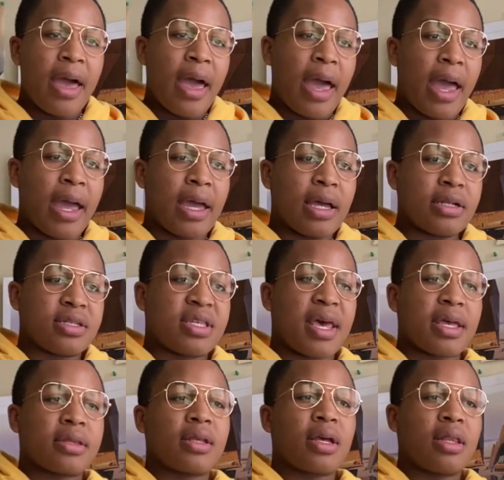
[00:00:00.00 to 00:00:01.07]
And
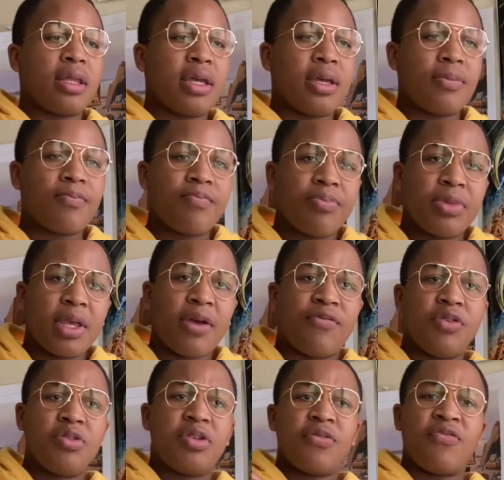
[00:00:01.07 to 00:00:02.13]
technically, if
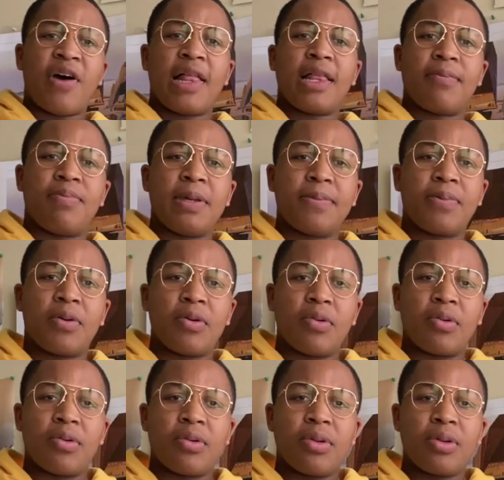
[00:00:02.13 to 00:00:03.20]
you develop people
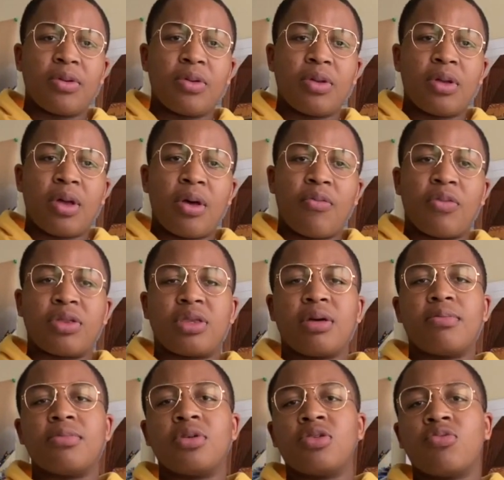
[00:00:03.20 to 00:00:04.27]
with
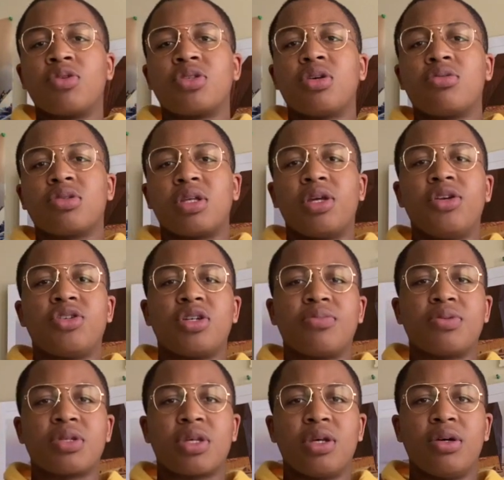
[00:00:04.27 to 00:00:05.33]
those leadership
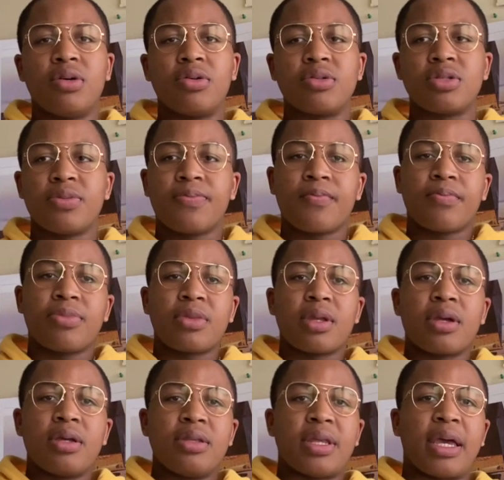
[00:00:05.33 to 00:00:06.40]
skills,
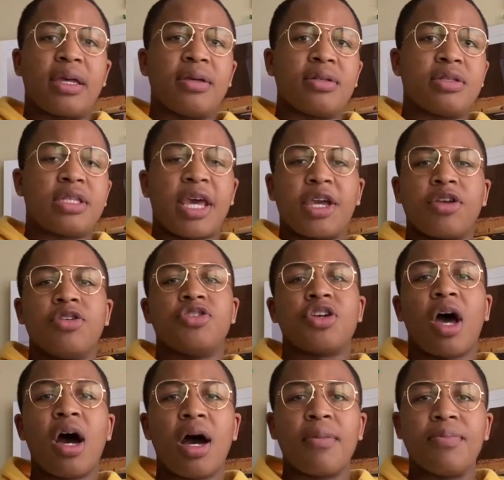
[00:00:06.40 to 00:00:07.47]
they could take your
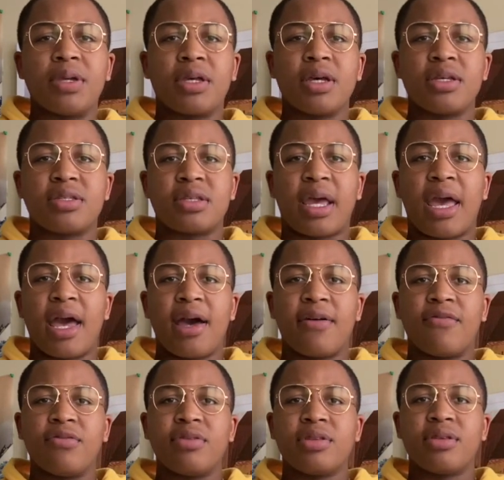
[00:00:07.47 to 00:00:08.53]
job because they have
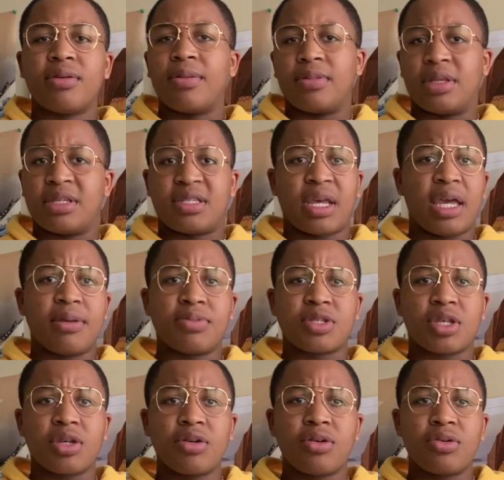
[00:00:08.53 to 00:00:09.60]
the same
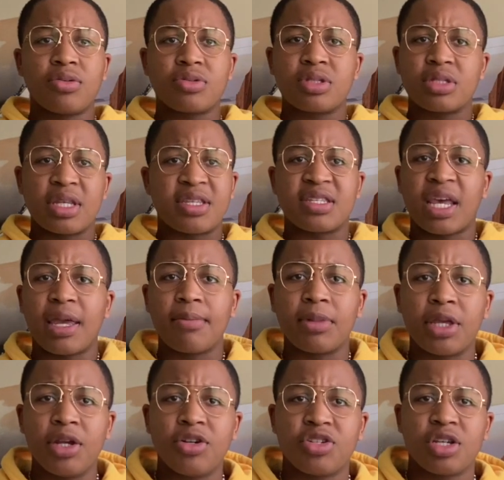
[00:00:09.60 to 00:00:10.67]
skills, the same
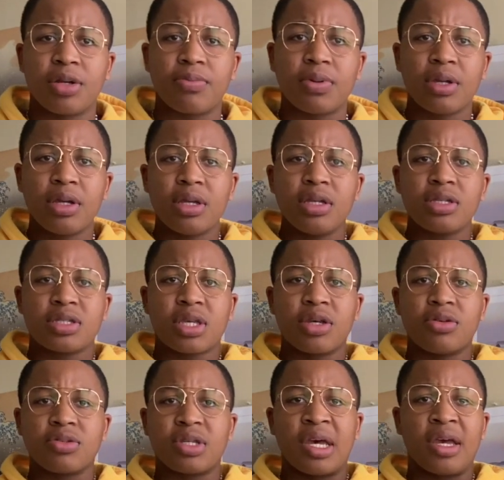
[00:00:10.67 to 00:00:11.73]
leadership
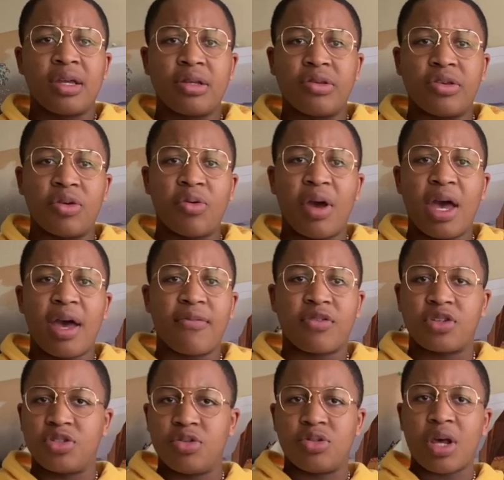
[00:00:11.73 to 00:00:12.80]
skills that you have
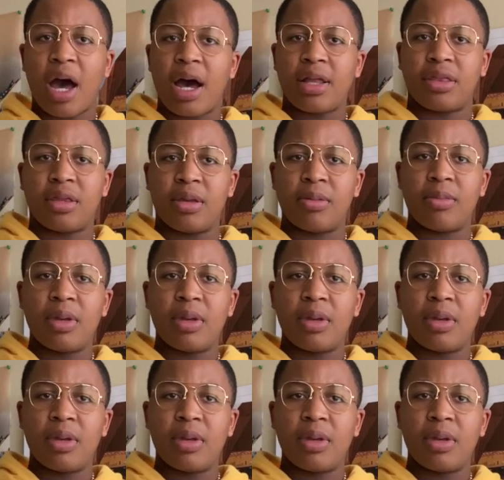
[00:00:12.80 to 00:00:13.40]
because you taught them.